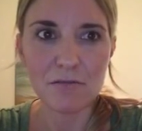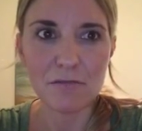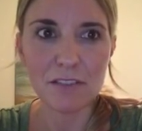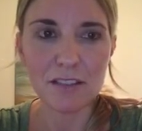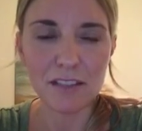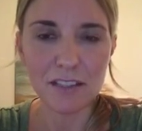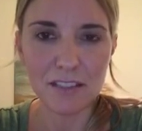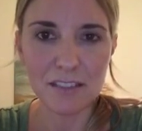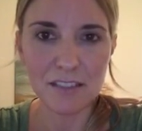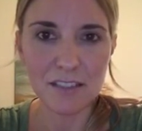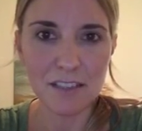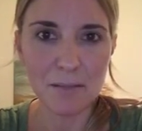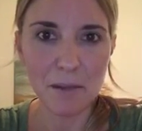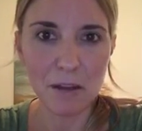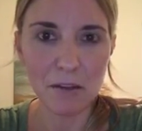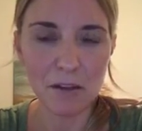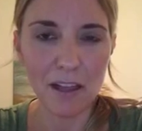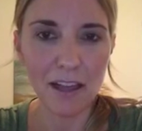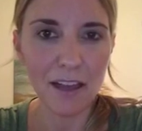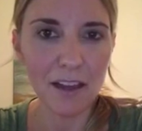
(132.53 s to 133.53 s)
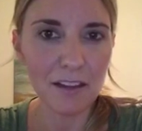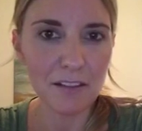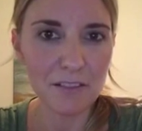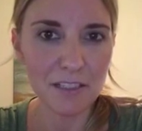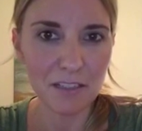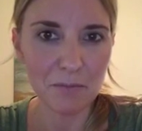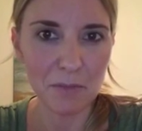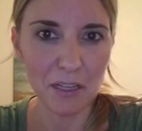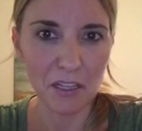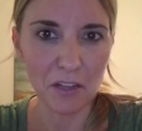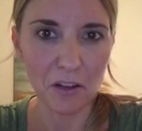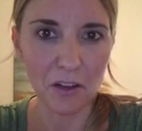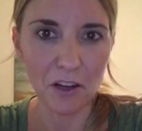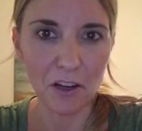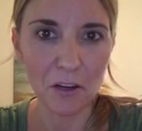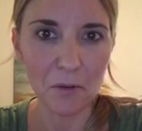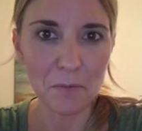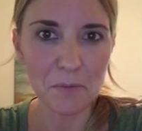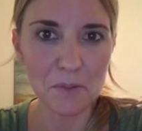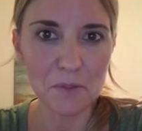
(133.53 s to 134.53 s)
religious about counting my
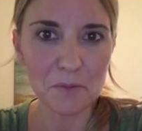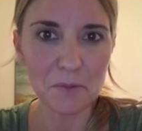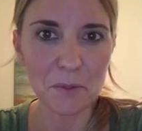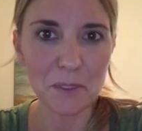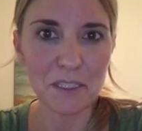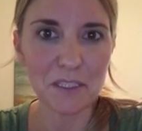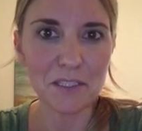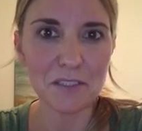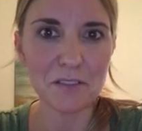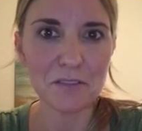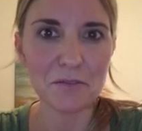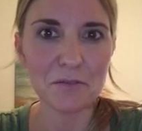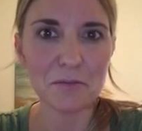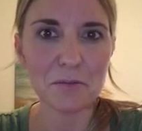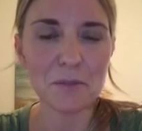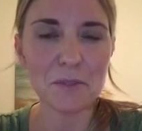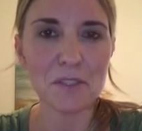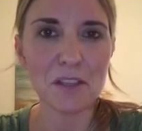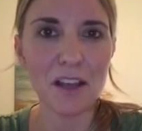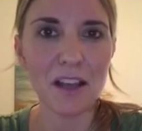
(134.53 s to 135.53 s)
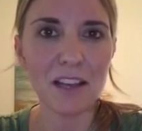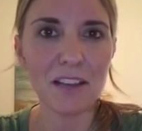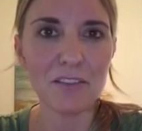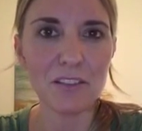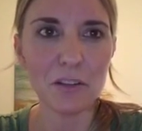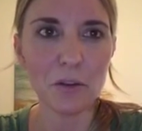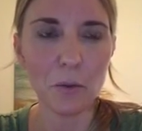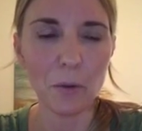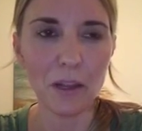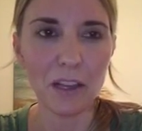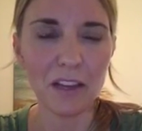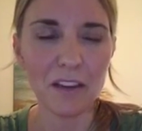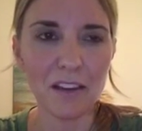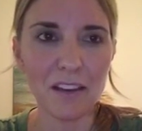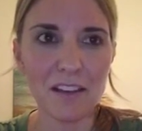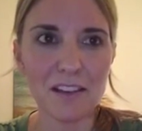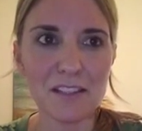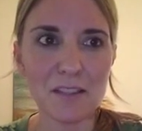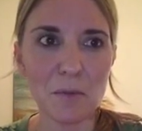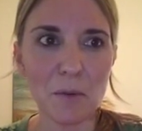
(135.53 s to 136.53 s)
carbs, which was kind of annoying,
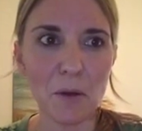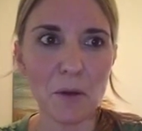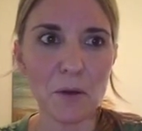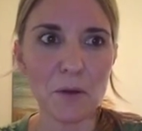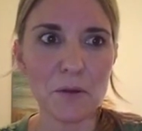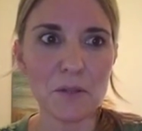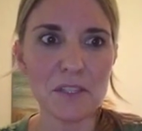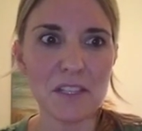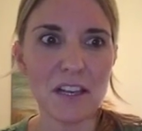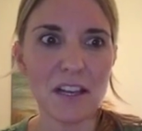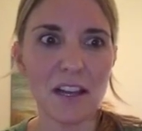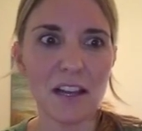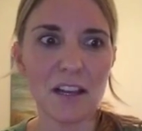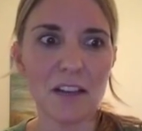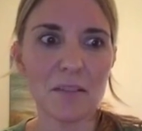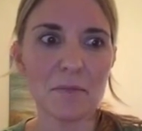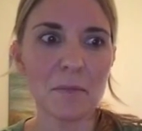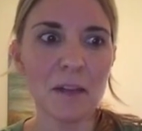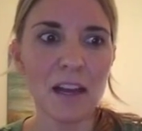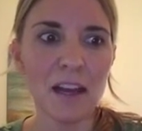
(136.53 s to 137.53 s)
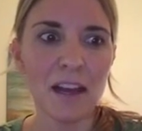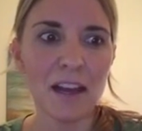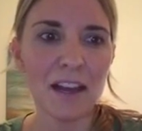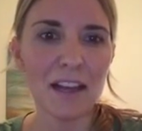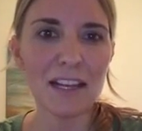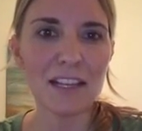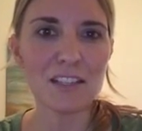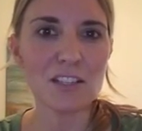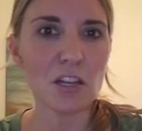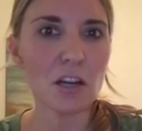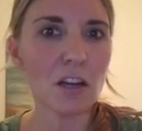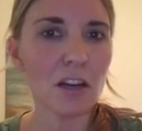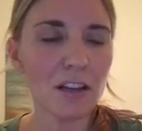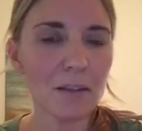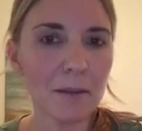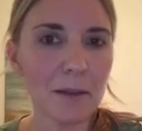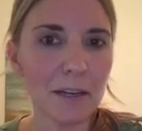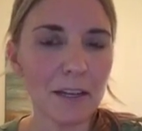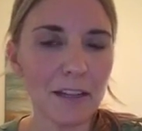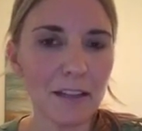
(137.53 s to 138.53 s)
I suppose. I didn't talk
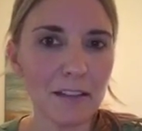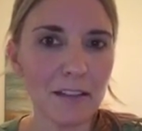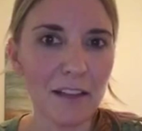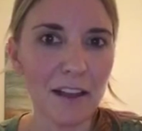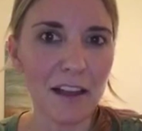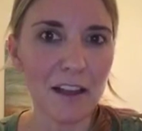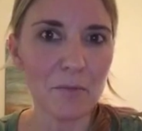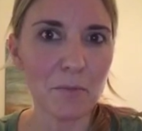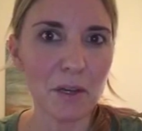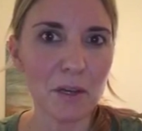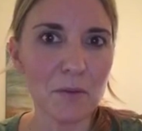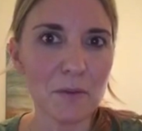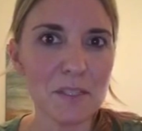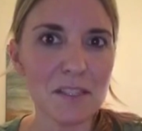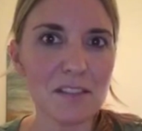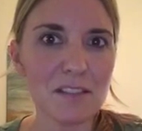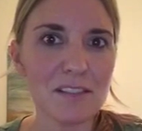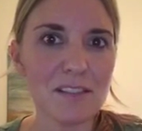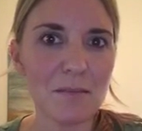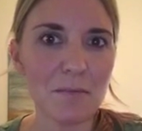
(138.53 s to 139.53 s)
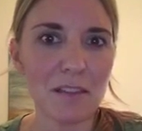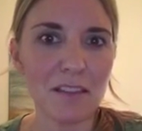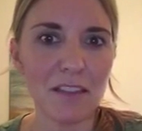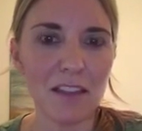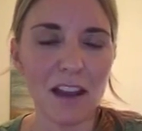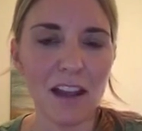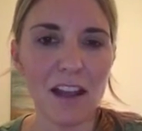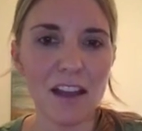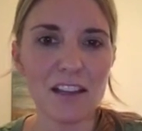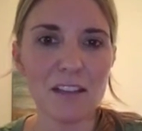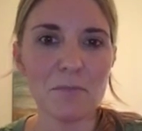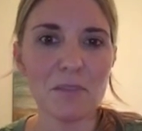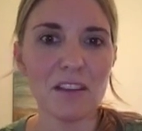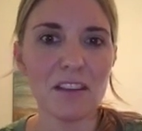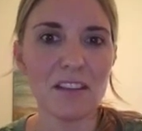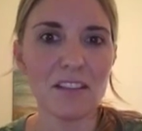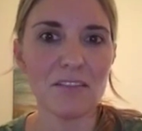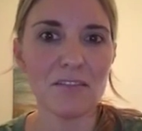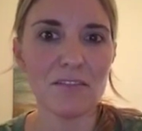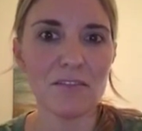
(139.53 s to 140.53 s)
about it a lot, but it was still something that I had to
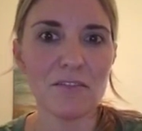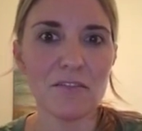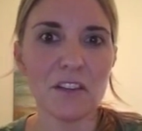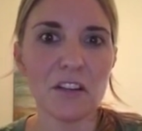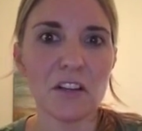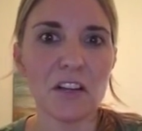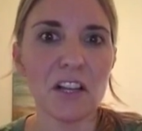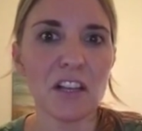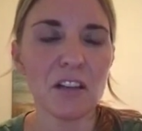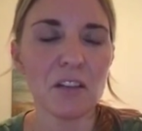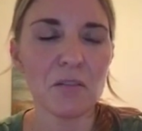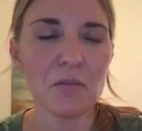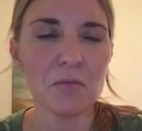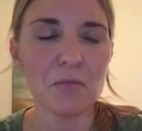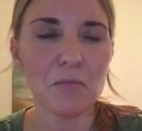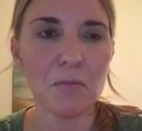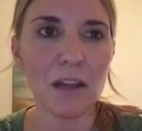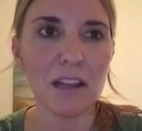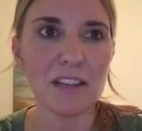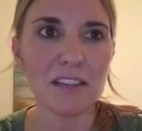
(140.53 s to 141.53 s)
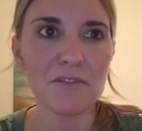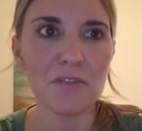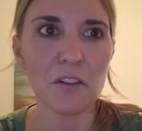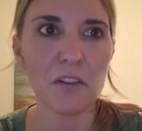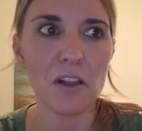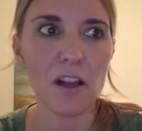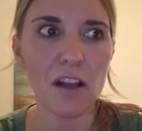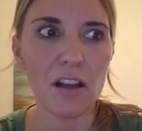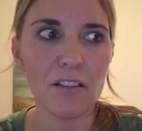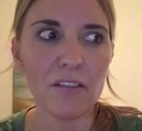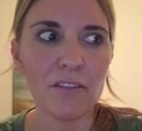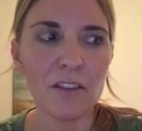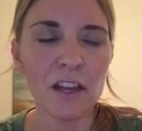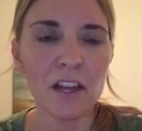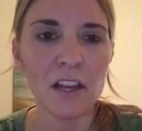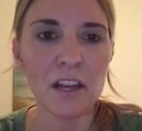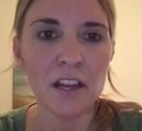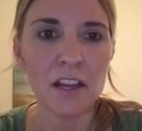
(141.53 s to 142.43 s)
be very mindful of.